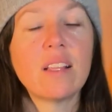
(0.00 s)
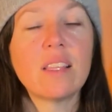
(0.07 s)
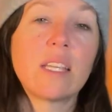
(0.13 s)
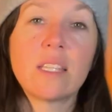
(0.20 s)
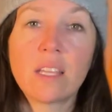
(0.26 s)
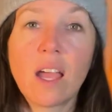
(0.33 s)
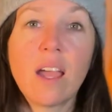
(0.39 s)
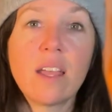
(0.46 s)

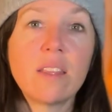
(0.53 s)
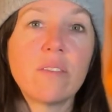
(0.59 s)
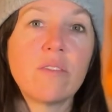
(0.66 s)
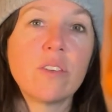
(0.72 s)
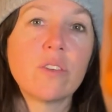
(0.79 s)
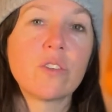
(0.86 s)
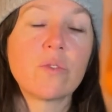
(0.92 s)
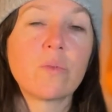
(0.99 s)
like the kind that
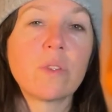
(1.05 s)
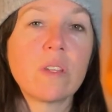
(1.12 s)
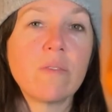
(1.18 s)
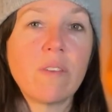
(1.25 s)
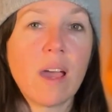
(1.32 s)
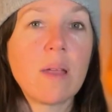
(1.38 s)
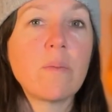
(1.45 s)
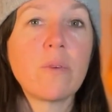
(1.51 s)
feels really
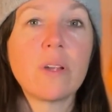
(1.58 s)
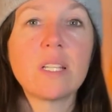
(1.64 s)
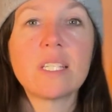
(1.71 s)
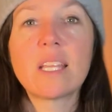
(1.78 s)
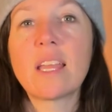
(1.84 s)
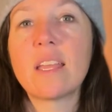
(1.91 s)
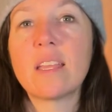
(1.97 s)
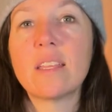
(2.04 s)
vibrant
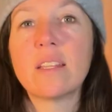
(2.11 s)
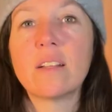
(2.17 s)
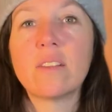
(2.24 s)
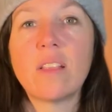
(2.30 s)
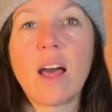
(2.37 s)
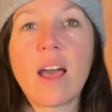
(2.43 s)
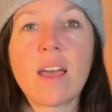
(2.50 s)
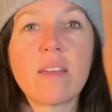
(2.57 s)
and
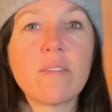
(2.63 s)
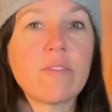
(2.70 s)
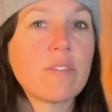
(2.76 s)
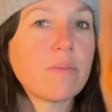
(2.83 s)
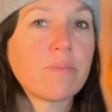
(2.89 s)
alive.